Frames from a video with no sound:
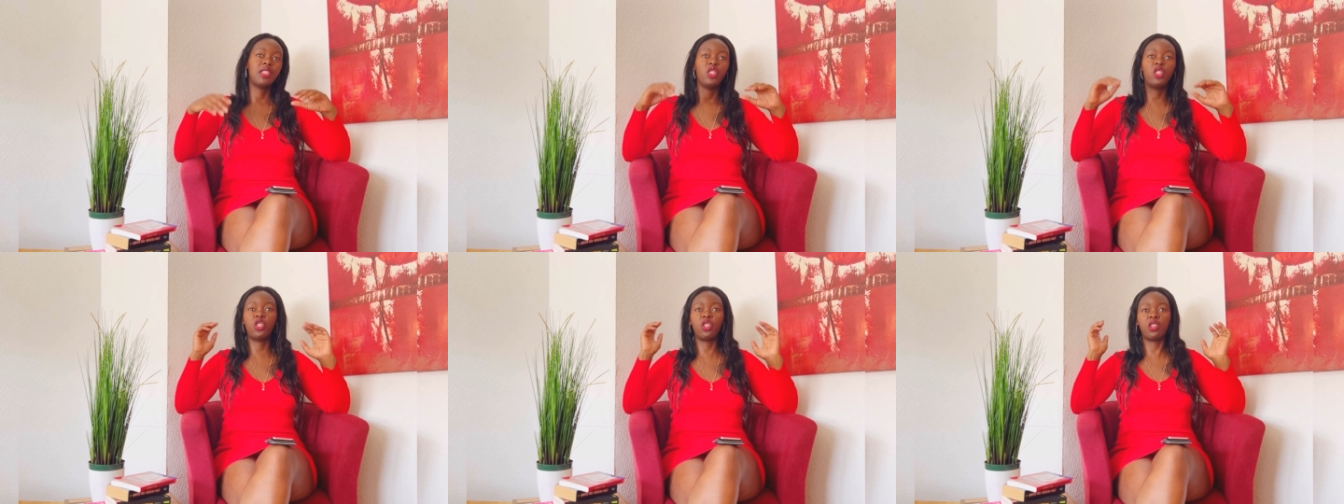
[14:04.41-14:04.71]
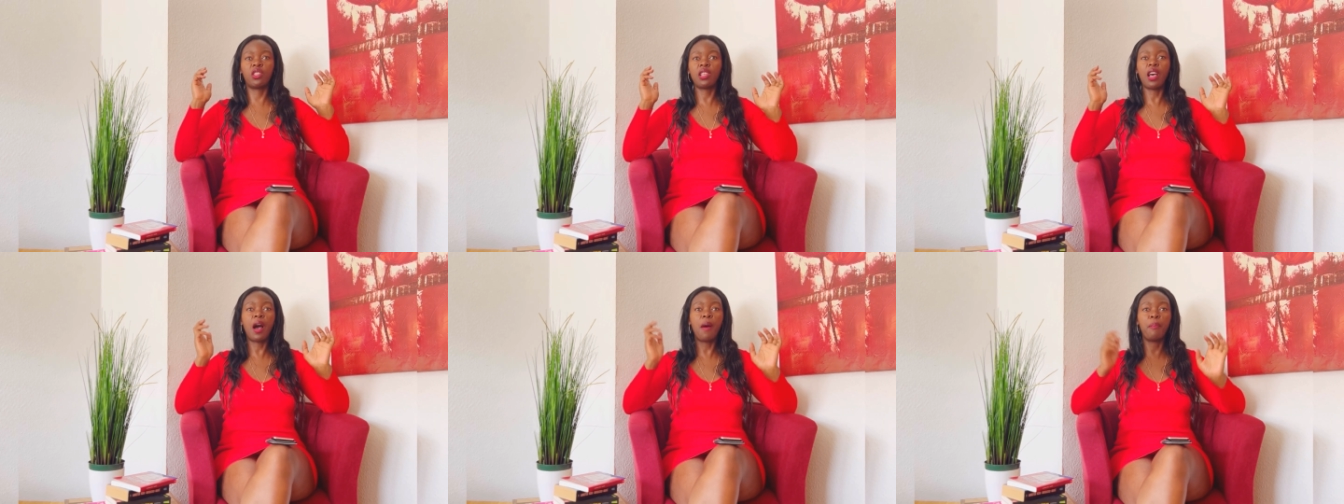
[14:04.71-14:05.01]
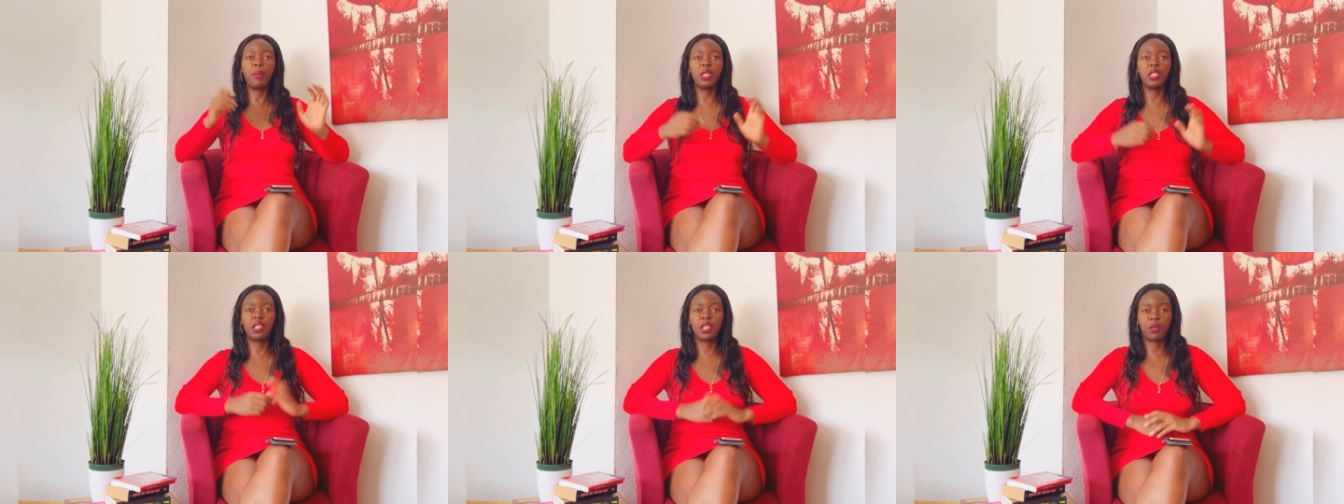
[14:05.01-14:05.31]
just
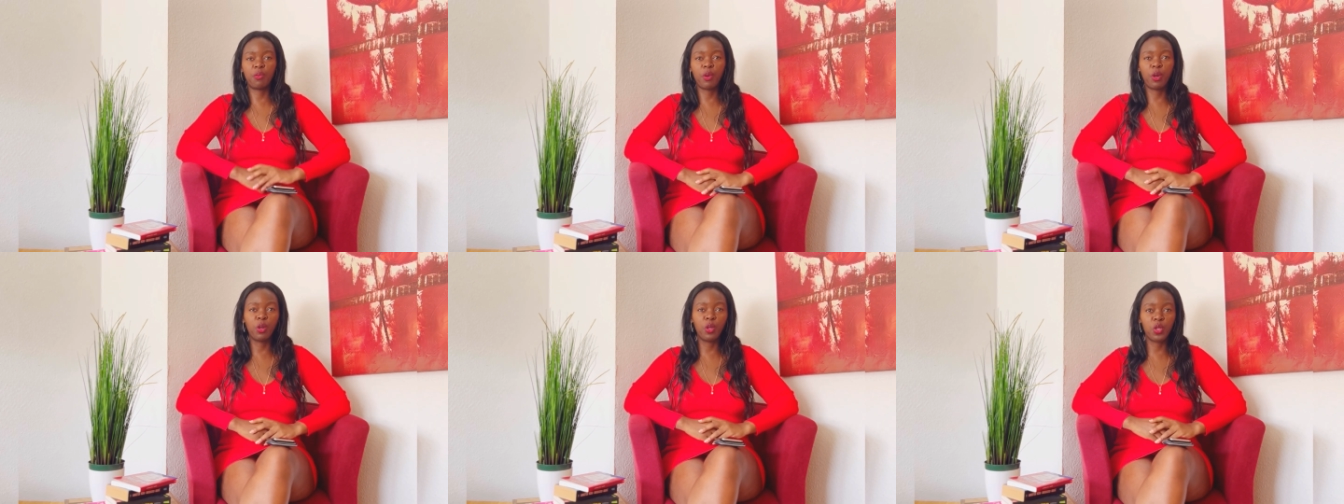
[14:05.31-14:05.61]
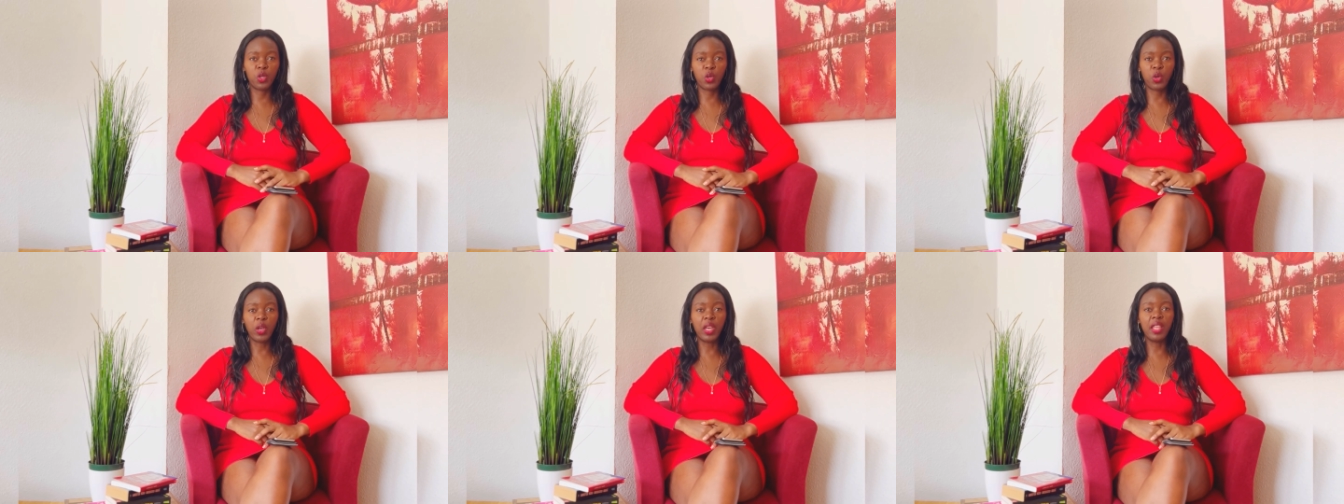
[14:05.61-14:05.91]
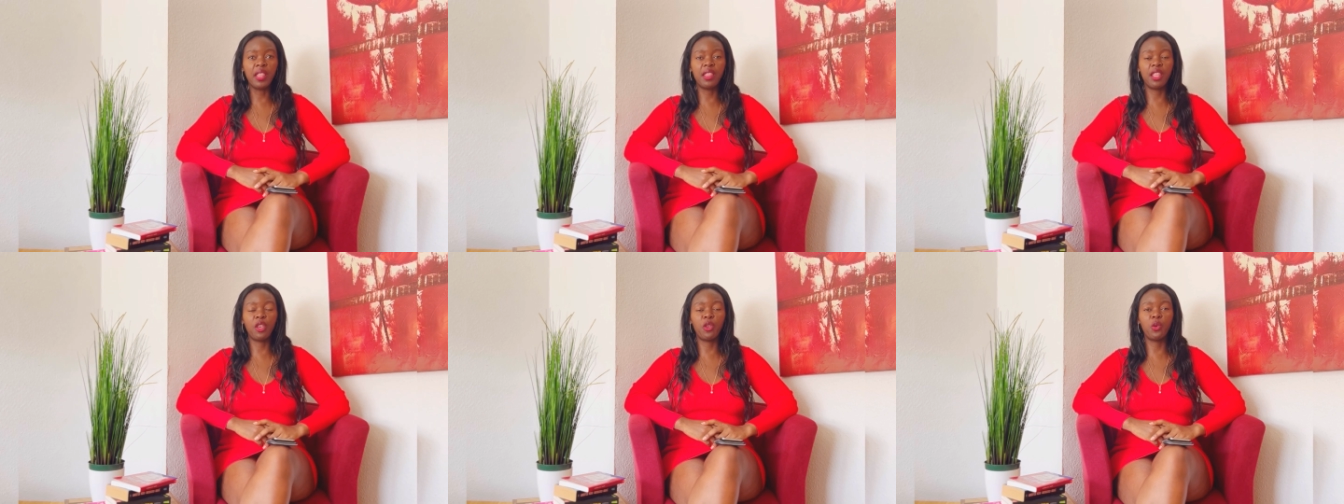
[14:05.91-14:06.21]
happen just because you're
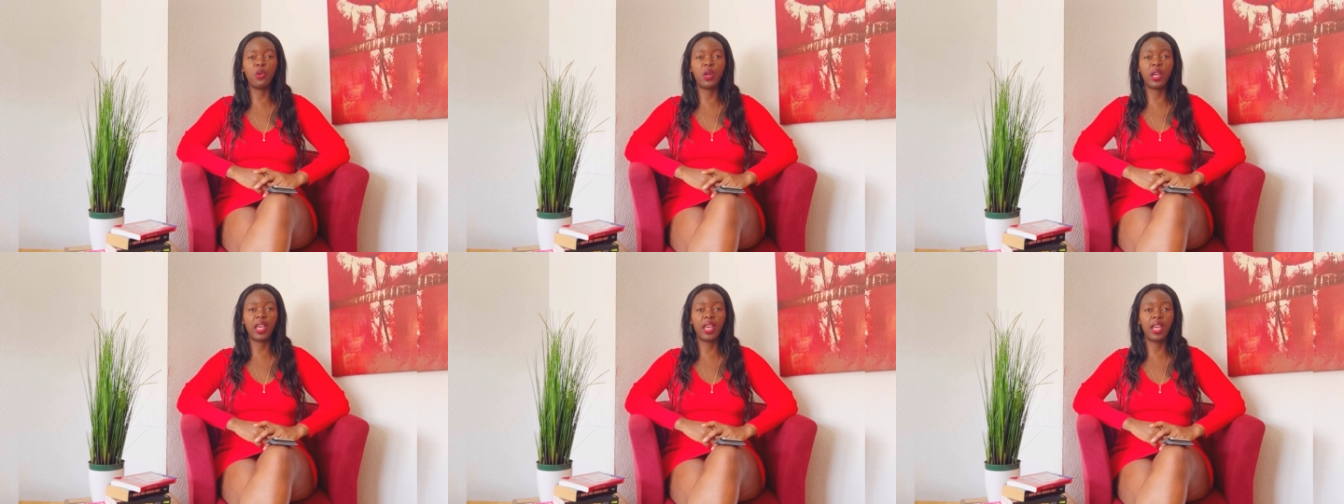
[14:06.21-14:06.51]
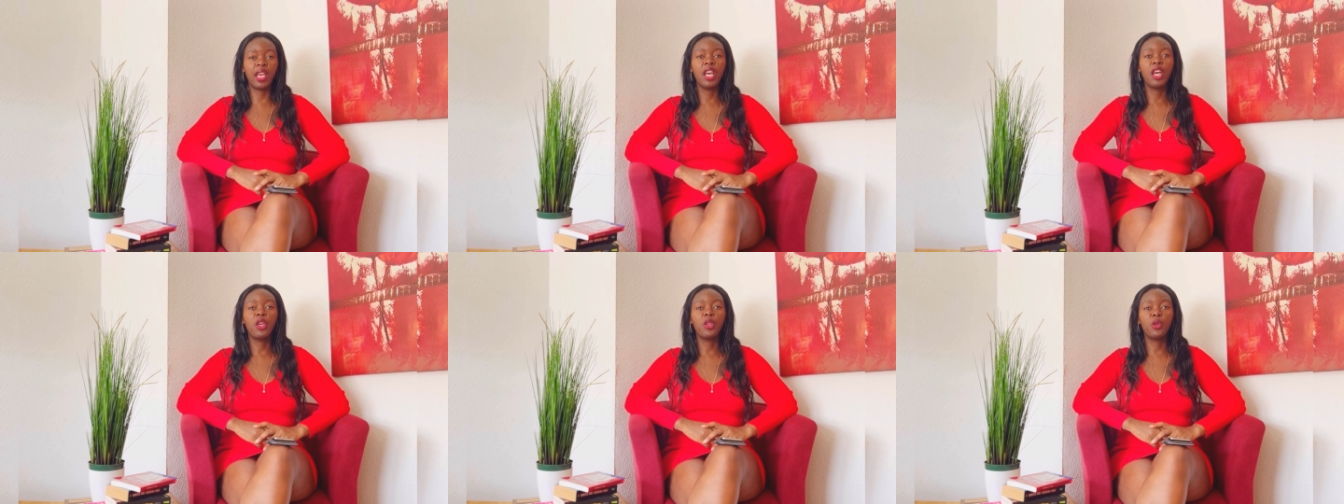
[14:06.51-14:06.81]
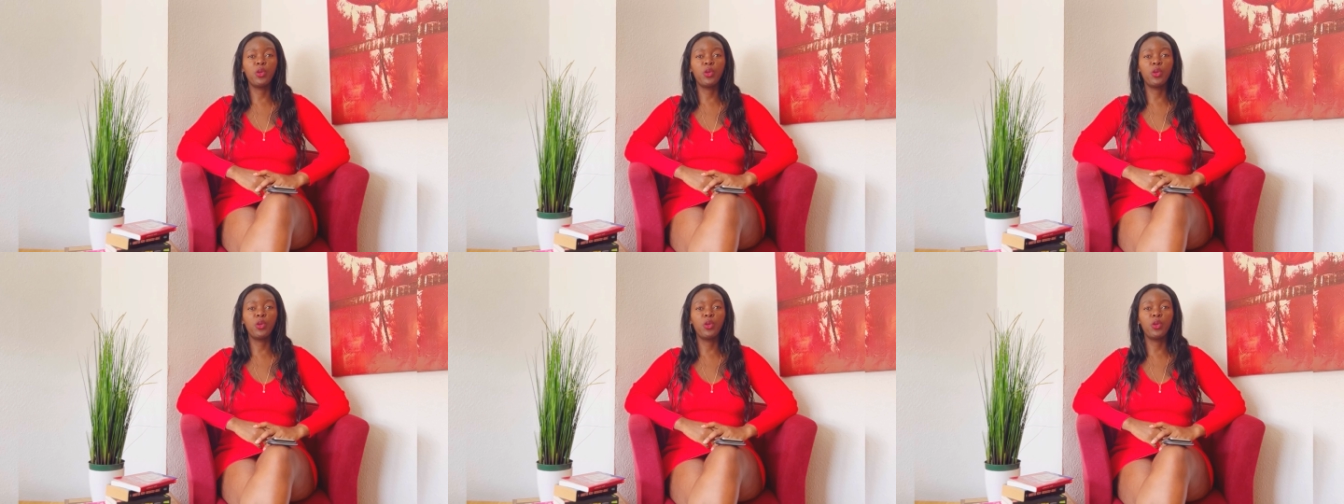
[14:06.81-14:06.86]
in the UK.